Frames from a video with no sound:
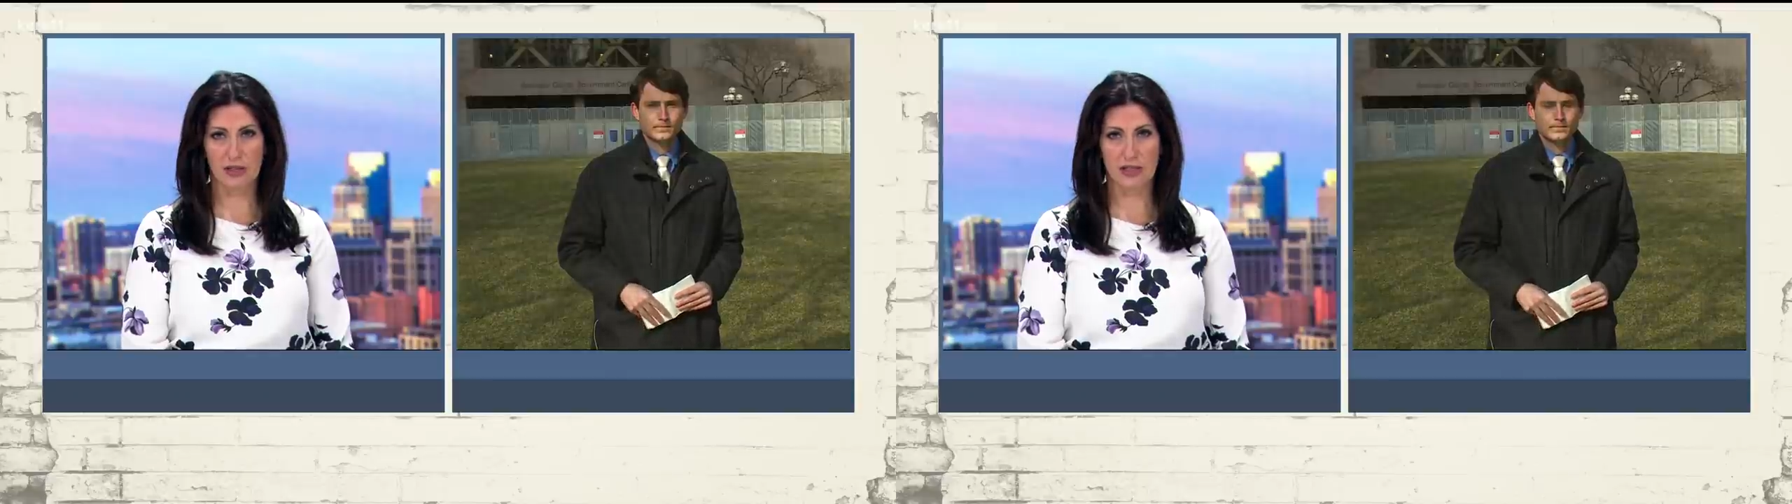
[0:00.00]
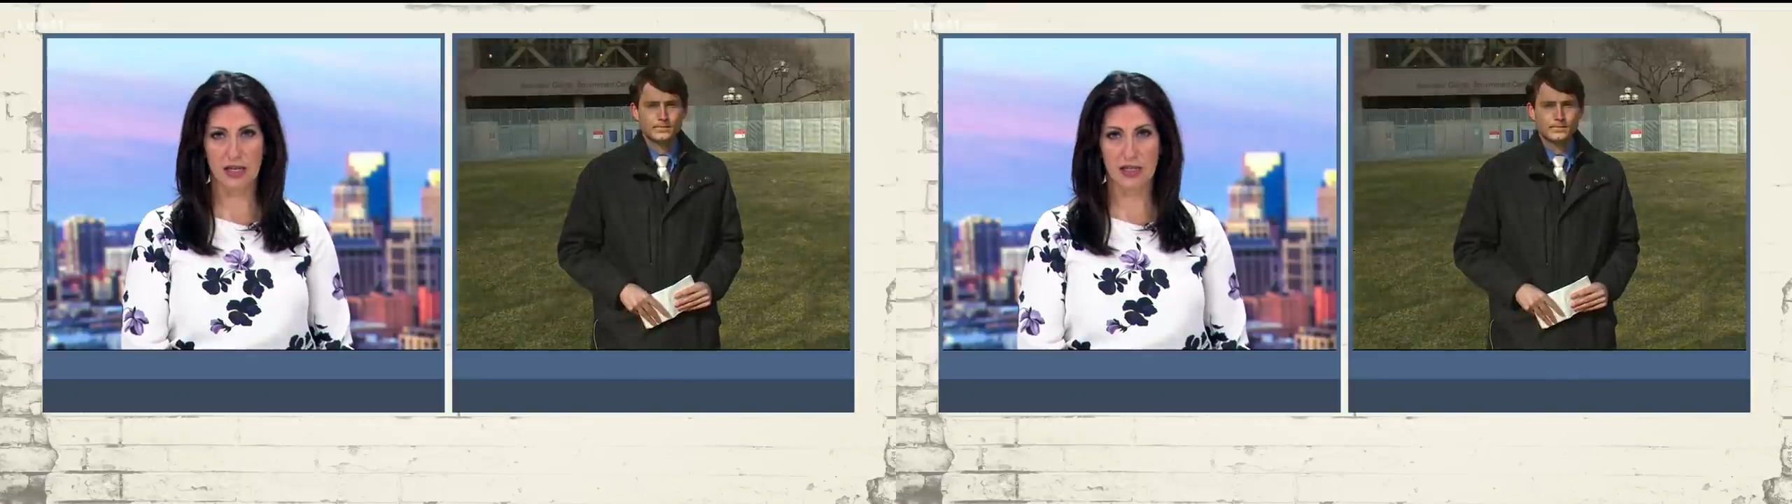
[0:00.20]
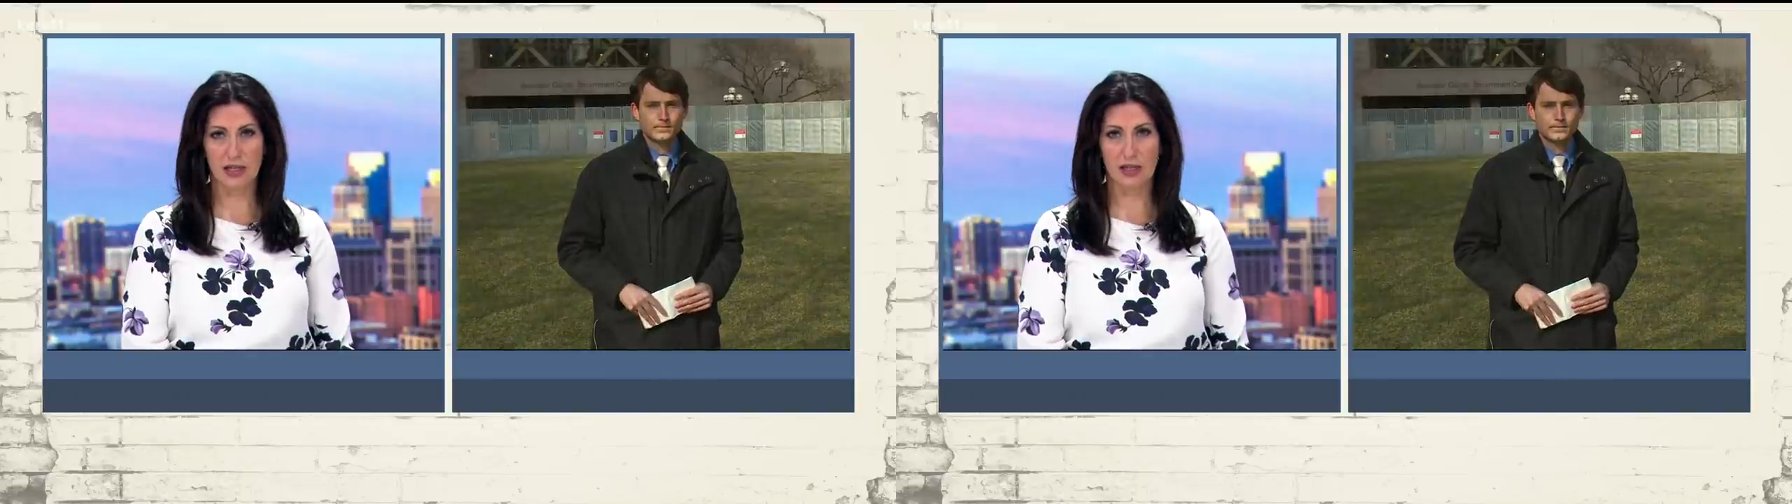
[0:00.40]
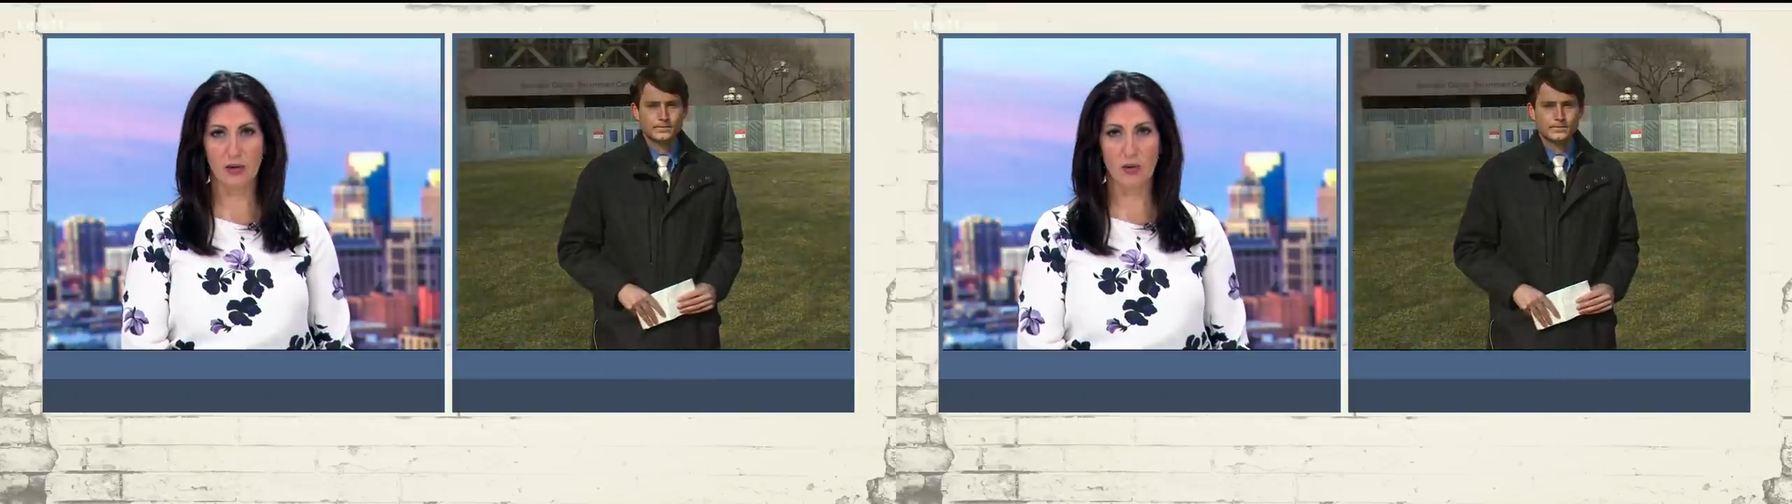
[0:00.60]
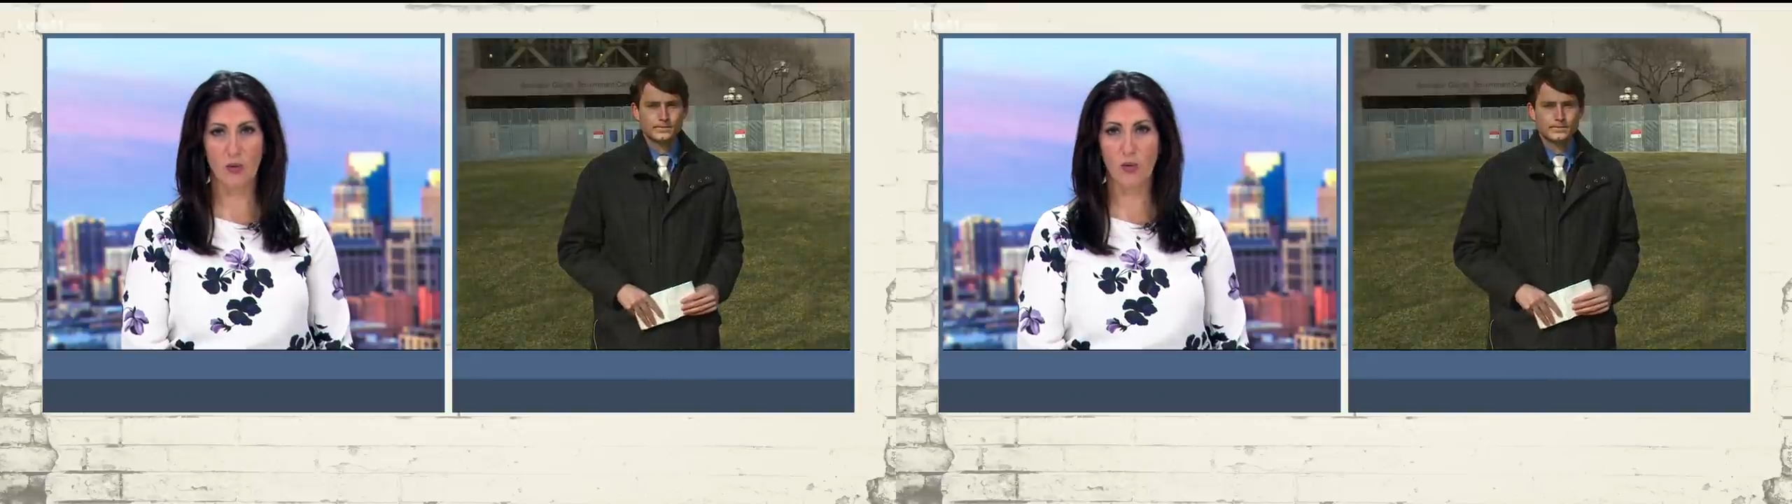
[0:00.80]
Danny,
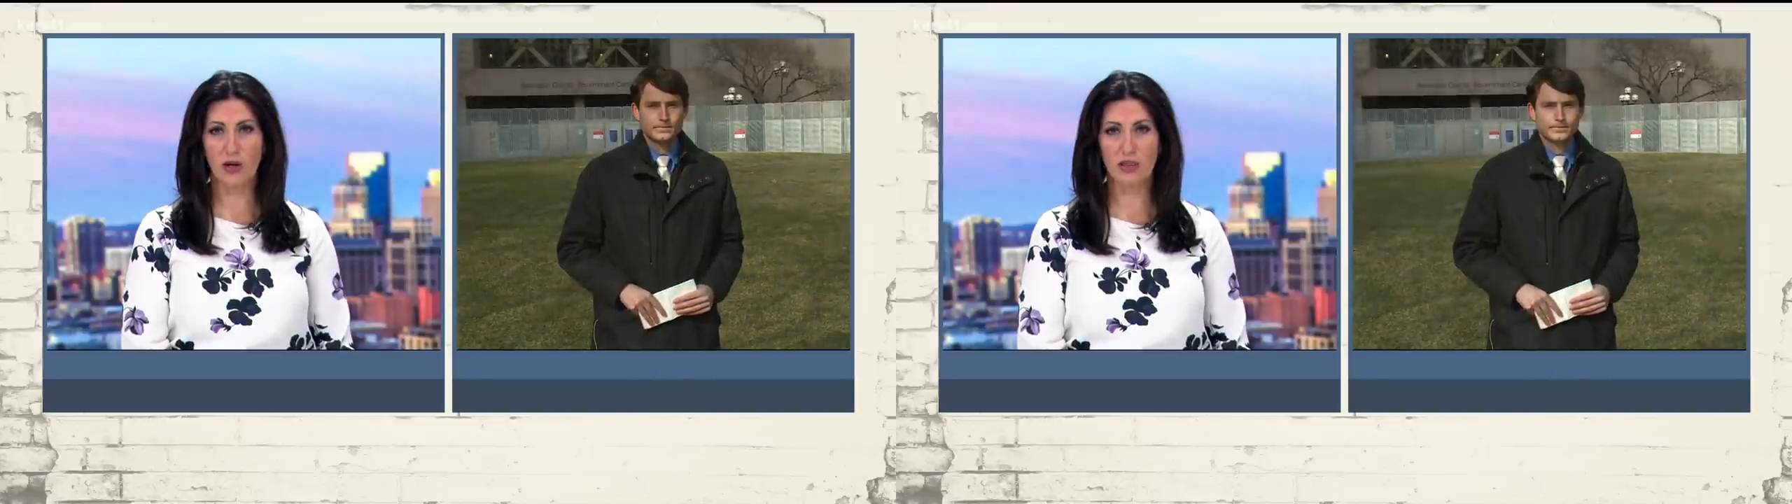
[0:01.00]
what